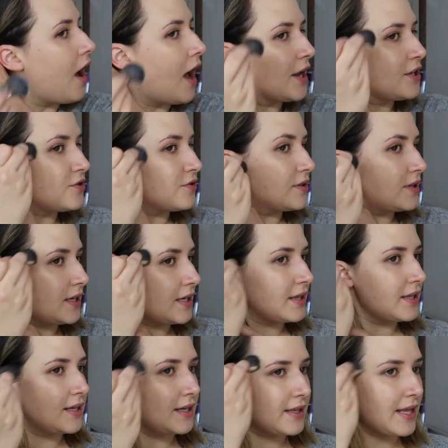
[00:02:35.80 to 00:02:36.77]
I do
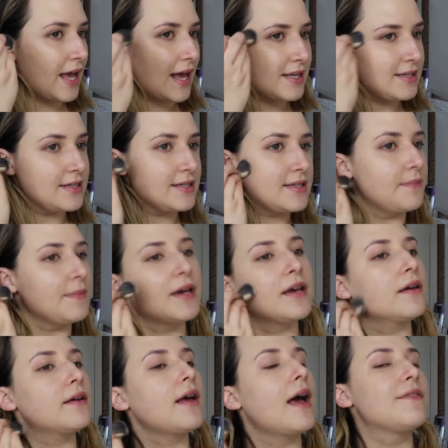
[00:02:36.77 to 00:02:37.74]
think that that does
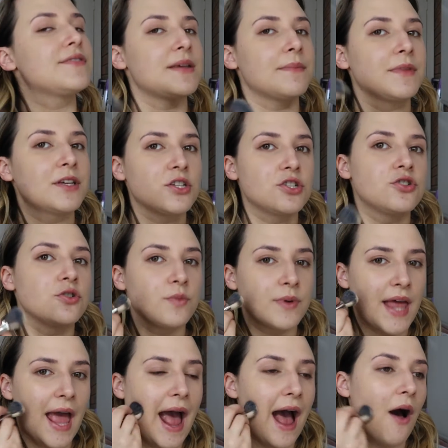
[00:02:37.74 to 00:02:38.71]
something have something to do
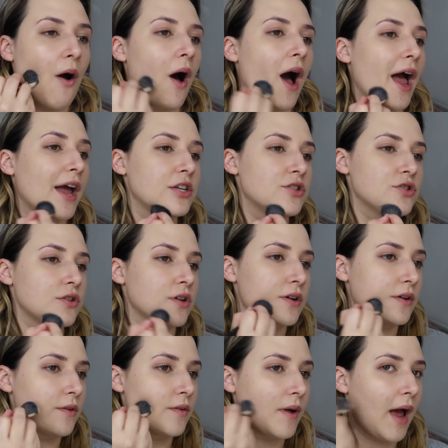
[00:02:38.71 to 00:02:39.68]
with how I
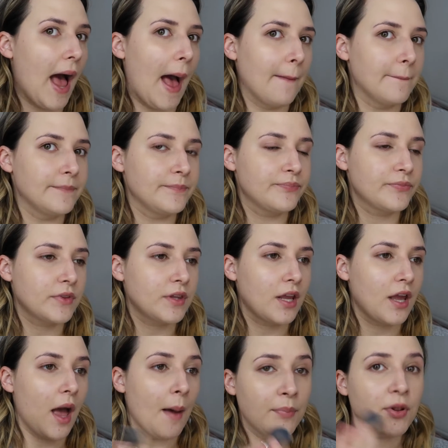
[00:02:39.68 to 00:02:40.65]
do
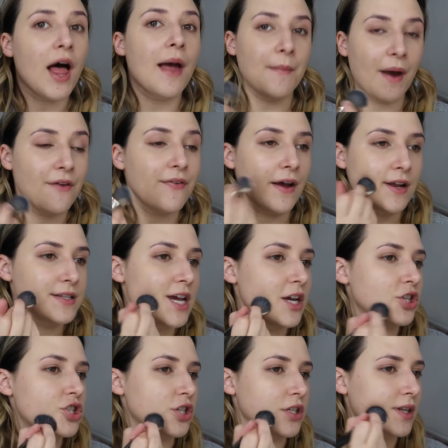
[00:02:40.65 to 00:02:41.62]
apply my
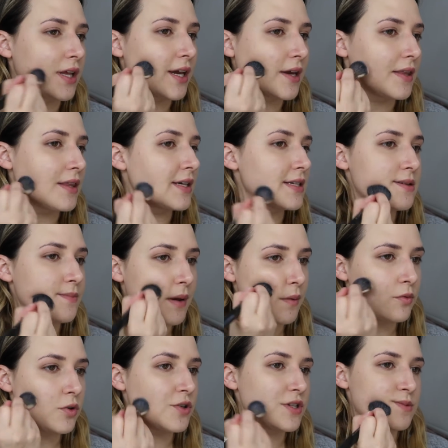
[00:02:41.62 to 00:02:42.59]
foundation. Like, I think some
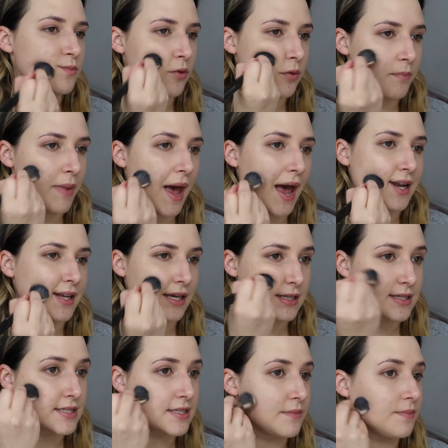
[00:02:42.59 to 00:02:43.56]
people use more padding
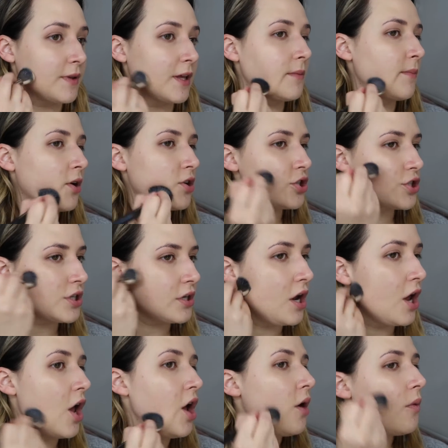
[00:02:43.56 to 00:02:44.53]
and stippling motion,
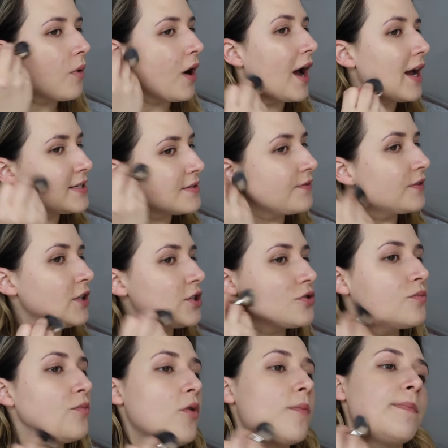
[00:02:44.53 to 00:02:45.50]
where I definitely
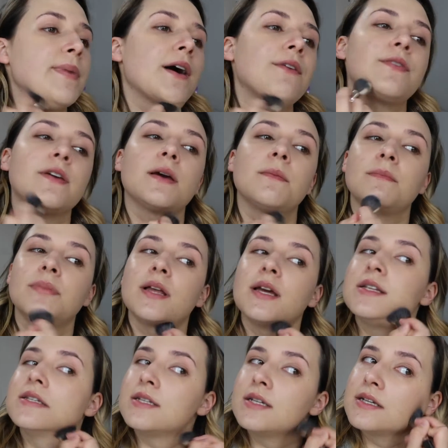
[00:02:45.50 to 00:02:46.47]
do more buffing and
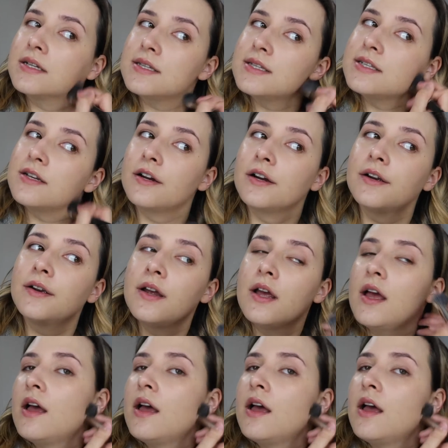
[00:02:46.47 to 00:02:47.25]
blending. So